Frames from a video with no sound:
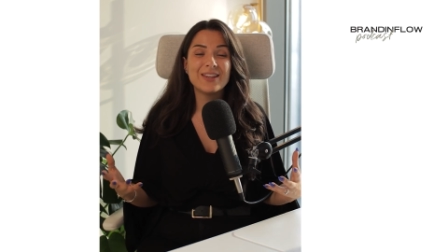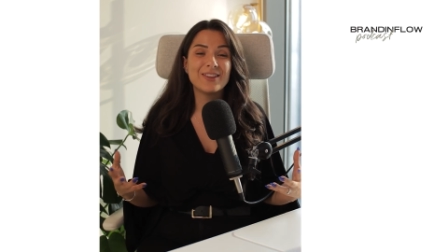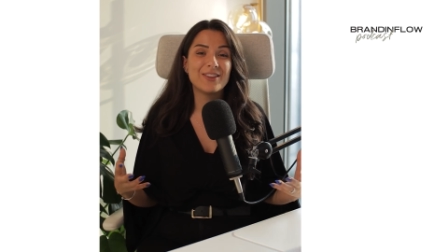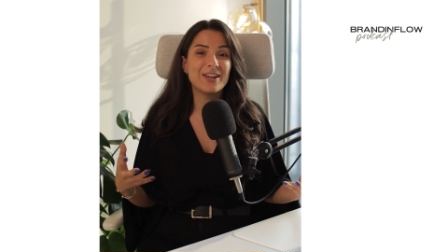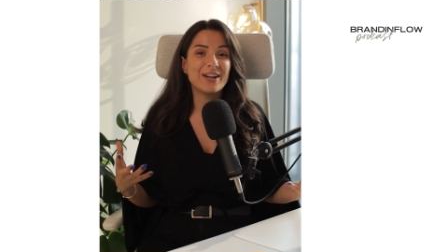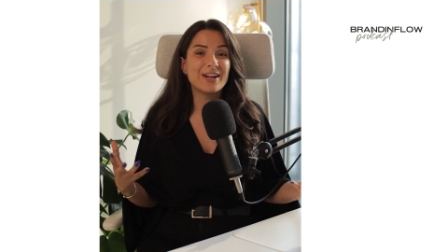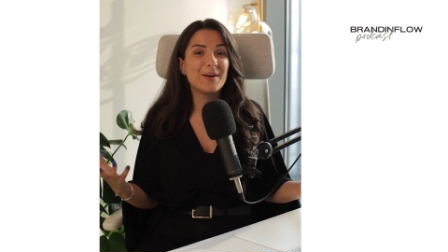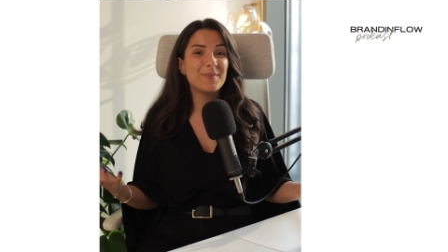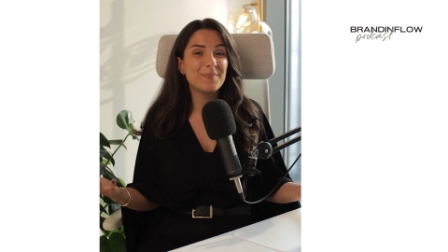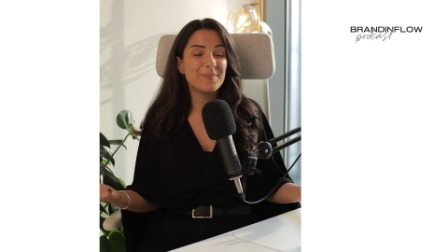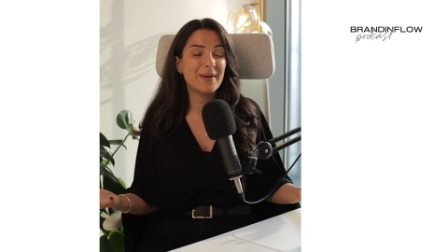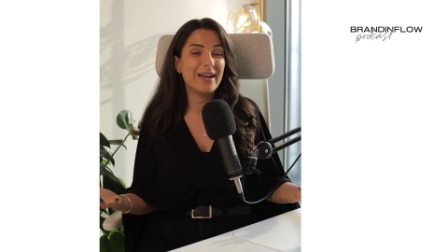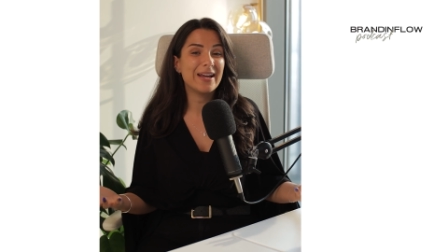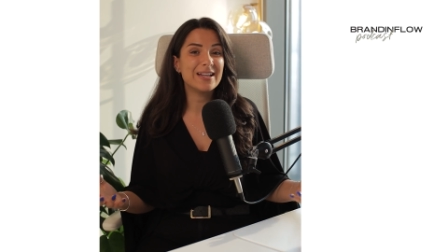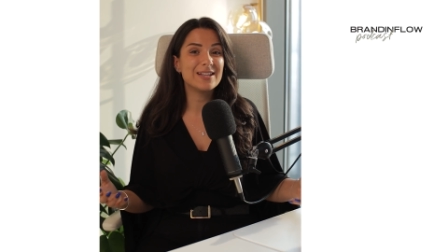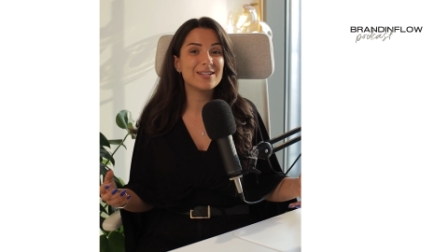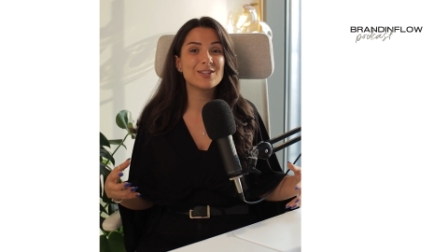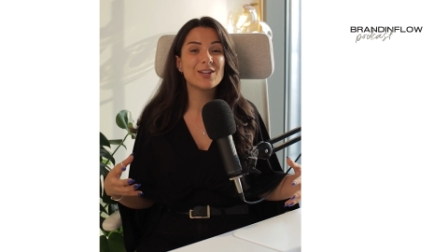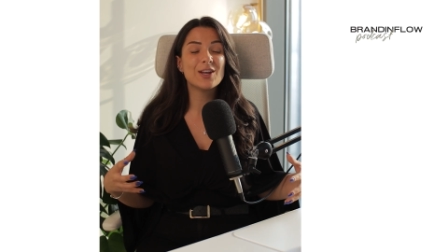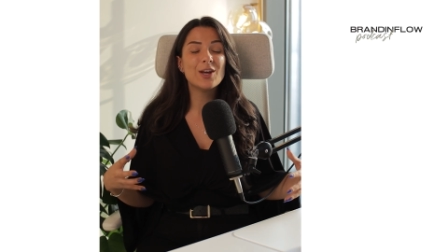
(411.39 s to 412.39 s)
their
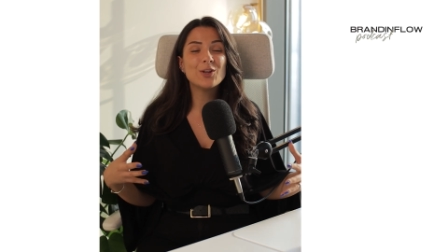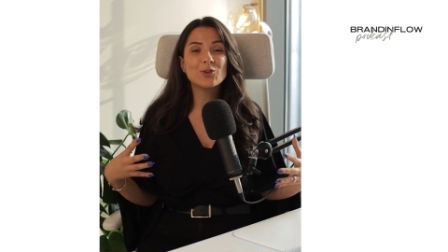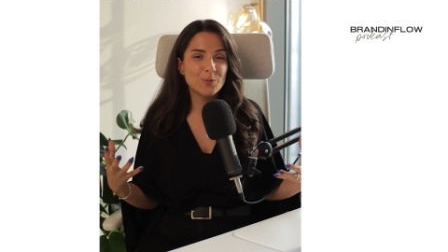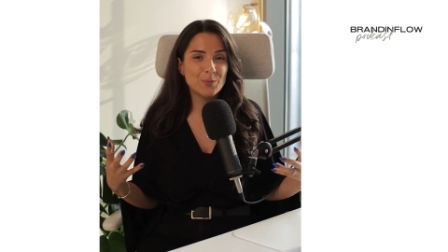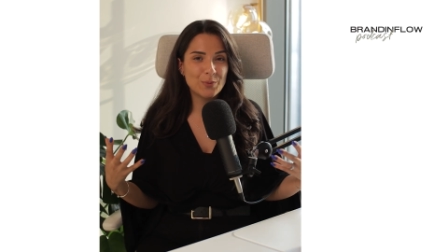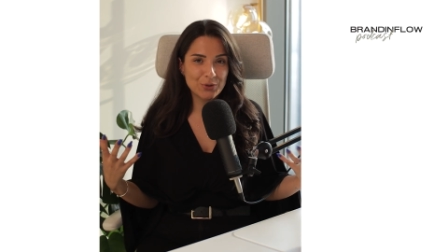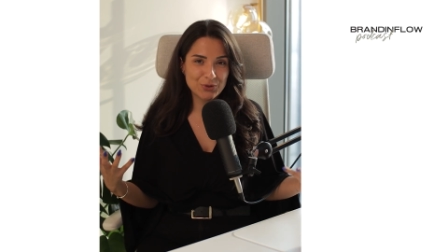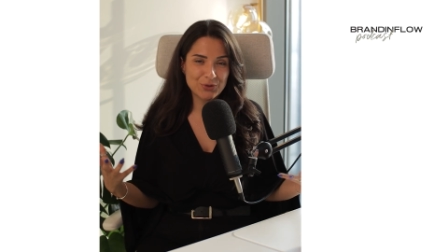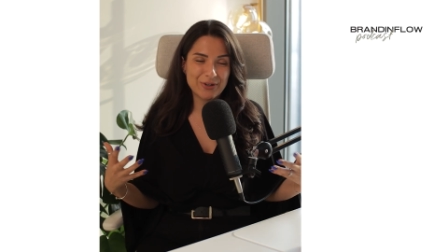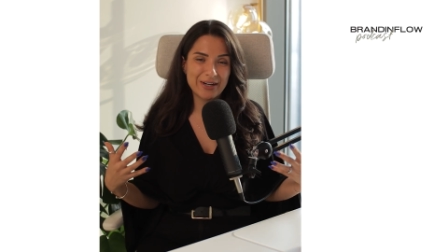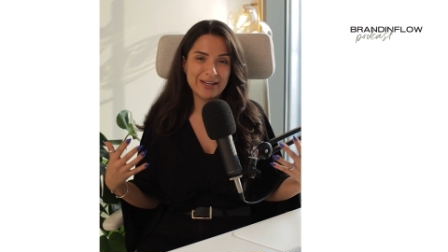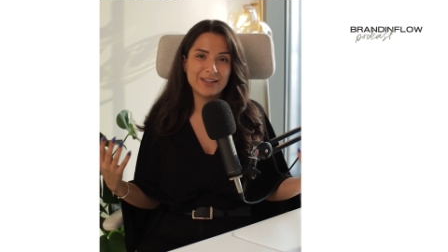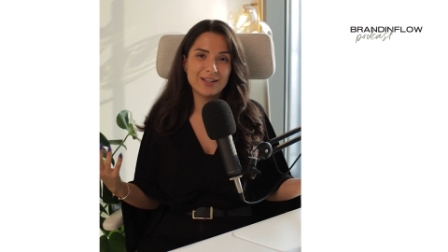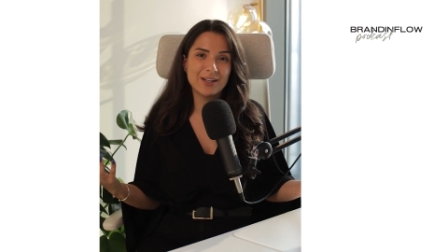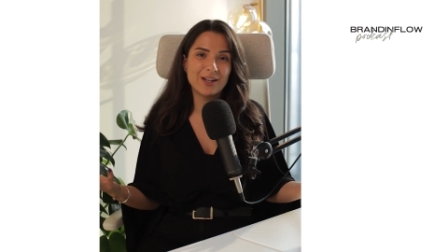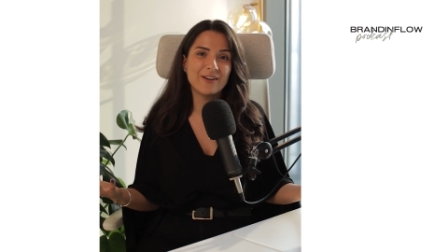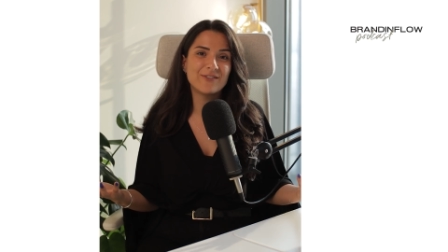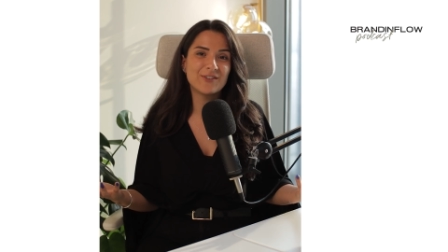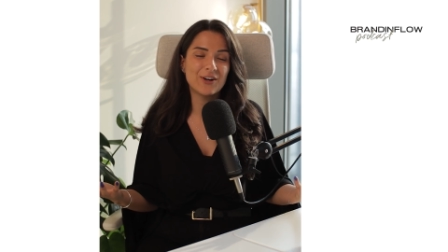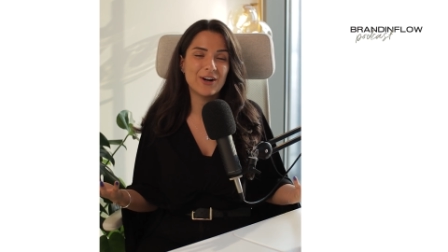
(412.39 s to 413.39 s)
campaigns to portray the
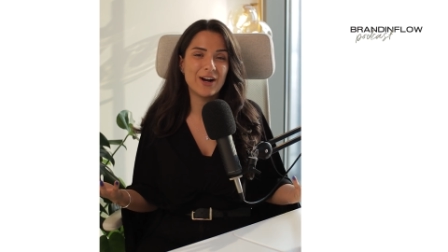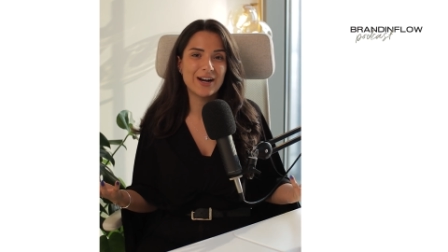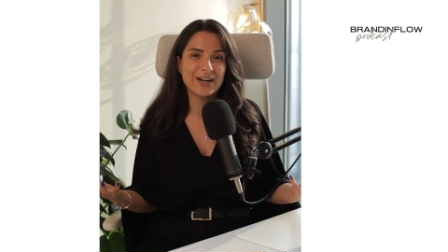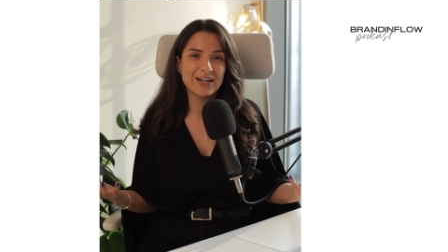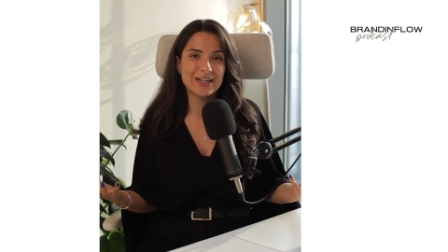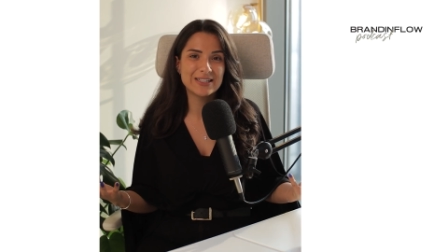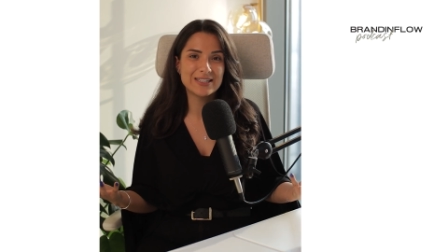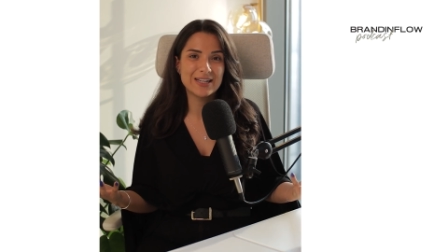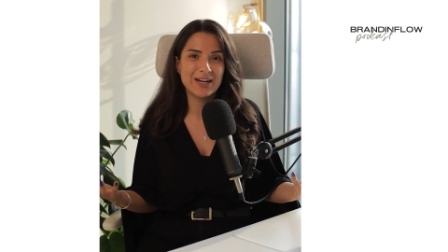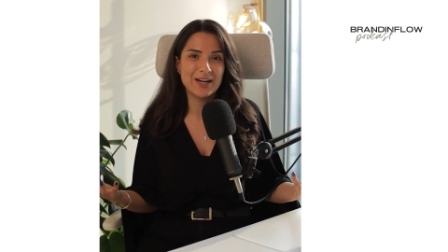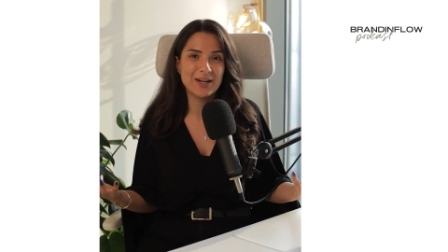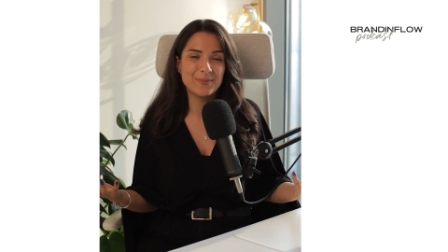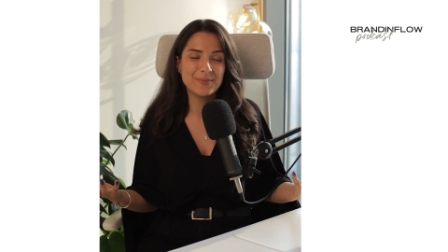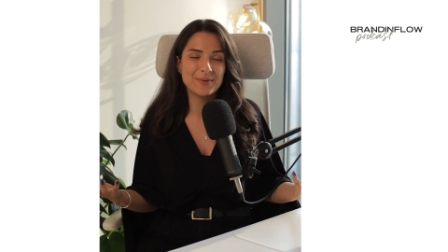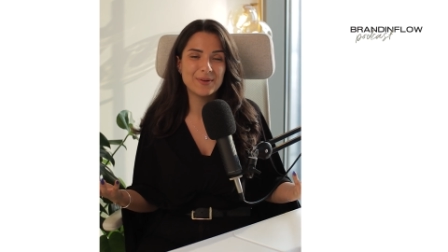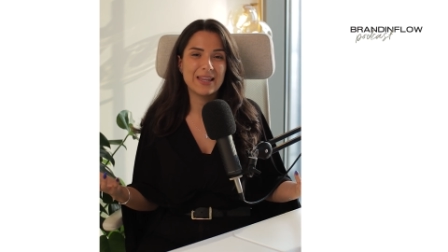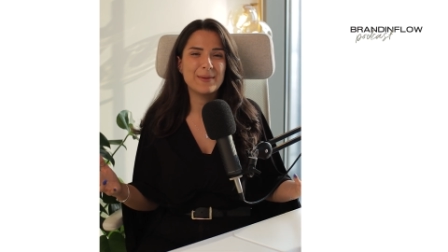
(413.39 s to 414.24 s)
lover archetype.